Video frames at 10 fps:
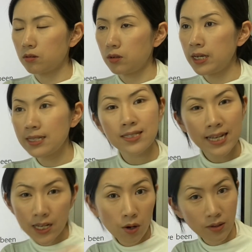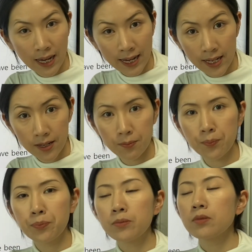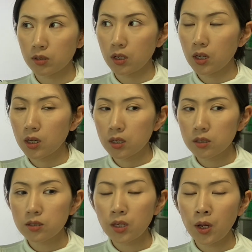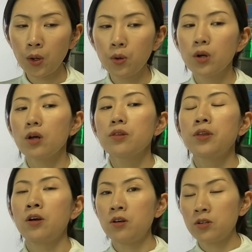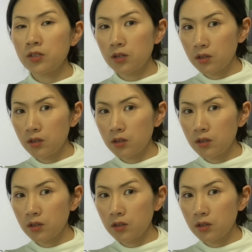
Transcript: is he okay? So the